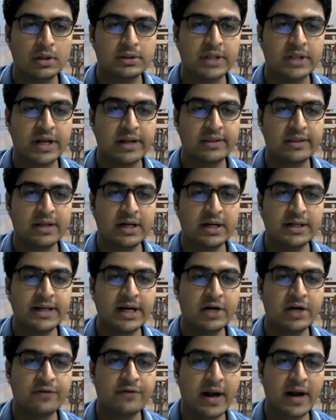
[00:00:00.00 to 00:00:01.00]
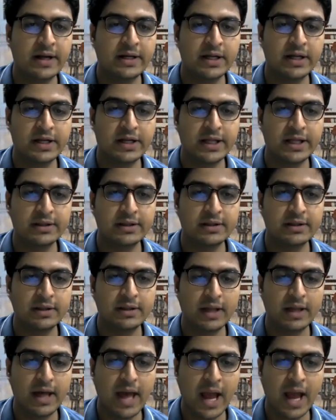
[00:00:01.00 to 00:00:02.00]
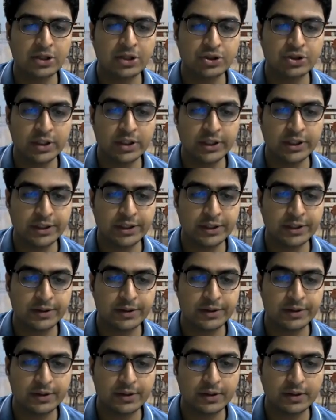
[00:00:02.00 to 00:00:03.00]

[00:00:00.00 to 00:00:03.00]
the resultant vector is actually